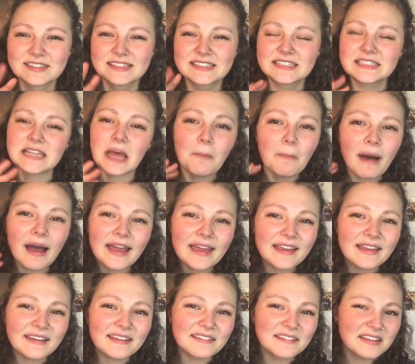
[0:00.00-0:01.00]

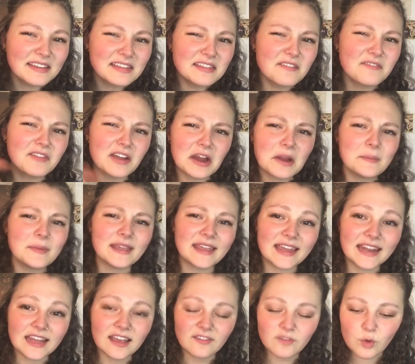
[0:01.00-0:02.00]
semi in the very
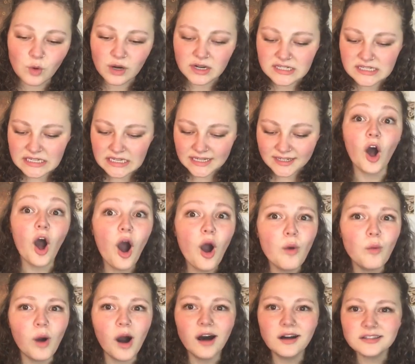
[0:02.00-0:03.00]
beginning of quarantine.
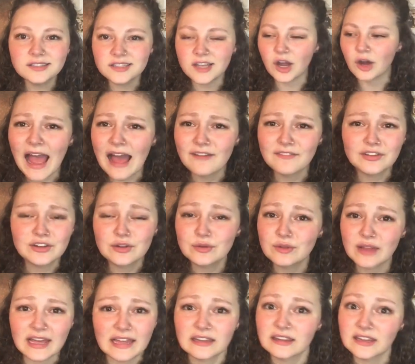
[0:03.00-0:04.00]
Oh, also, I have a new
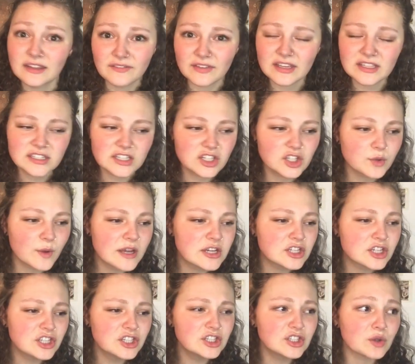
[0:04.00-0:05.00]
like living
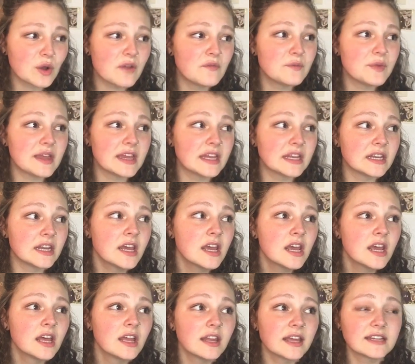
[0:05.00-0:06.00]
situation, so I've been
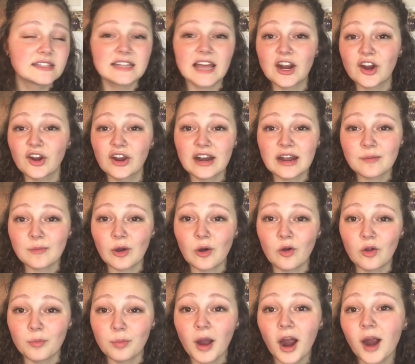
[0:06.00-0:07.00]
like decorating my whole
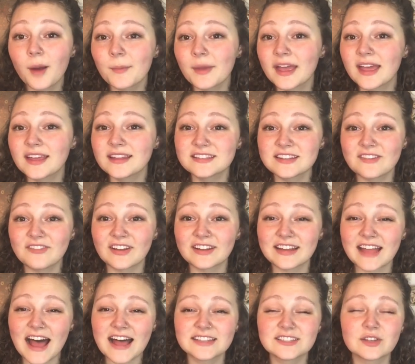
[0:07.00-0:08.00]
apartment and stuff like
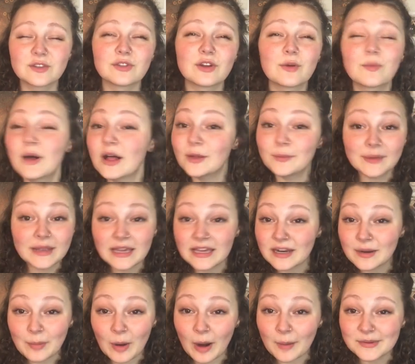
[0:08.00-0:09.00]
that, so there will be an
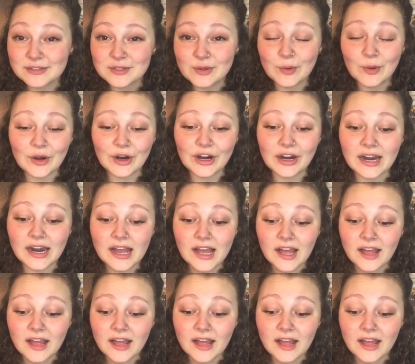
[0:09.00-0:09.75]
apartment tour.